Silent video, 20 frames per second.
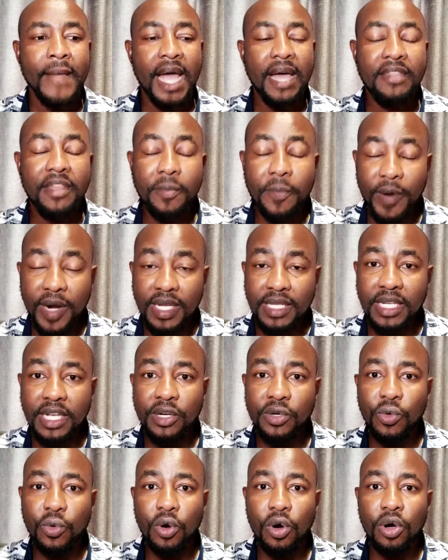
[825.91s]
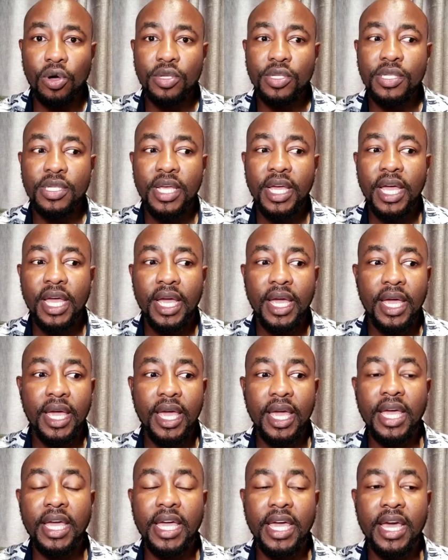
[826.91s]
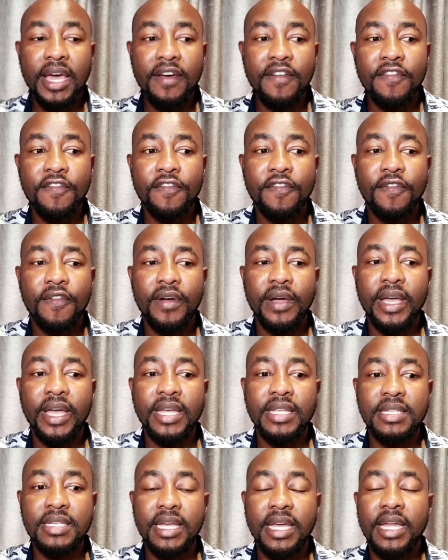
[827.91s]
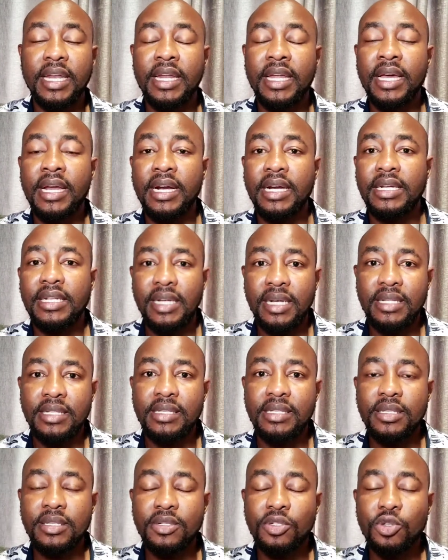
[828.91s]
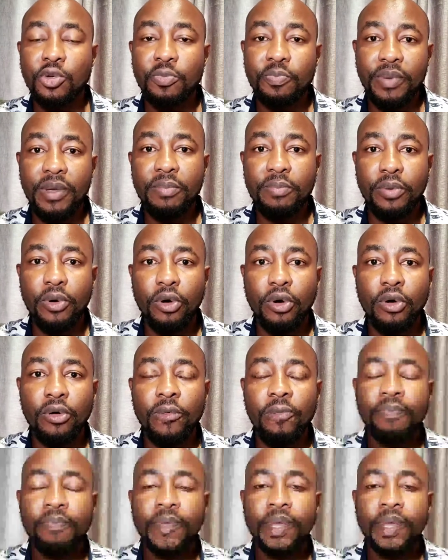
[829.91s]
And the present was, he gave his inheritance to people